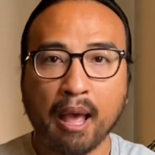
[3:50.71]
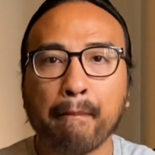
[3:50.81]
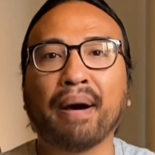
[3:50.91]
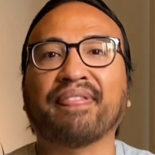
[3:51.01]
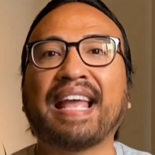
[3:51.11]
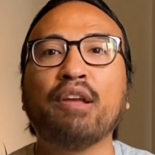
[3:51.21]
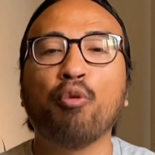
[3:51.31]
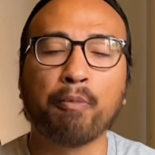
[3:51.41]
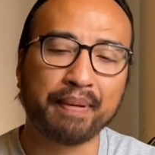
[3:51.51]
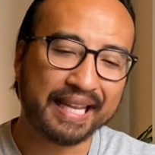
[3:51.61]
but they
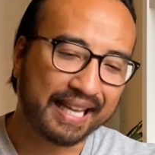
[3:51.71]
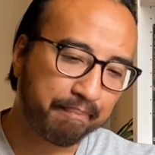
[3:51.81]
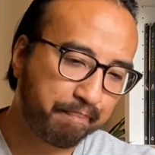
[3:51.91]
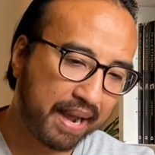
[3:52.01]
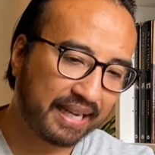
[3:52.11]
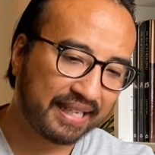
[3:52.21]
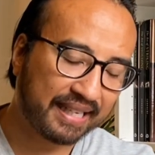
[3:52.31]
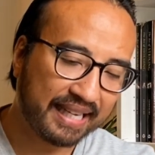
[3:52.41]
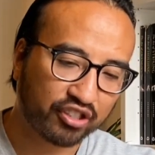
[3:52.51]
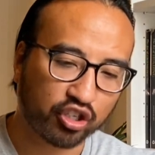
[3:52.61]
will be embedded
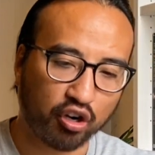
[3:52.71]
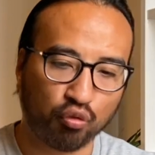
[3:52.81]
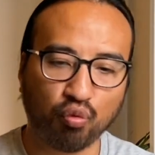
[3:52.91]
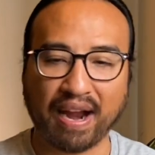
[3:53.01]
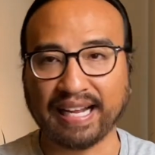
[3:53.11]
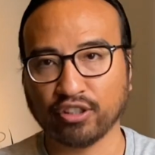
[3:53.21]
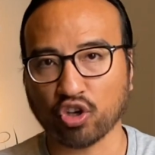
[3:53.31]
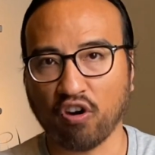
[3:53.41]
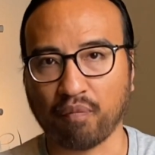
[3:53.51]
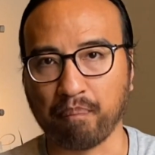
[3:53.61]
into a range
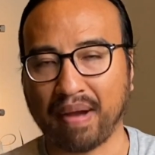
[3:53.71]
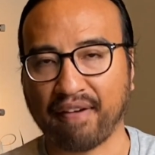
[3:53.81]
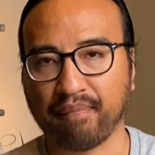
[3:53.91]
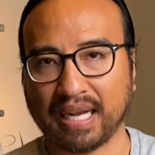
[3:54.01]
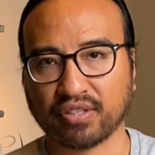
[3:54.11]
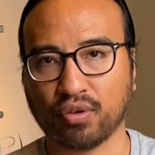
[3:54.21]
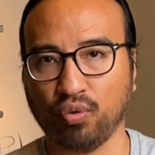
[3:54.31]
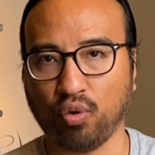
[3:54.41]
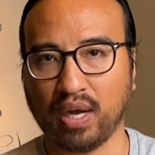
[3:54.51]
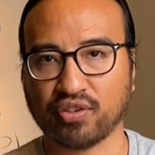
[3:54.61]
of
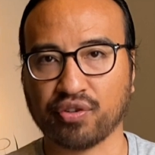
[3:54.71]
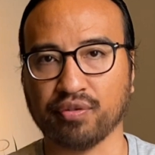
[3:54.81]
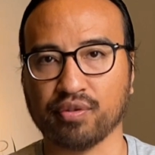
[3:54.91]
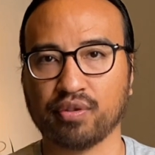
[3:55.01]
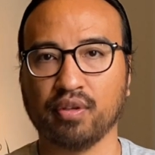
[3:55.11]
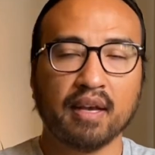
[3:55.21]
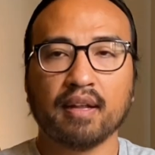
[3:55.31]
mathematical questions.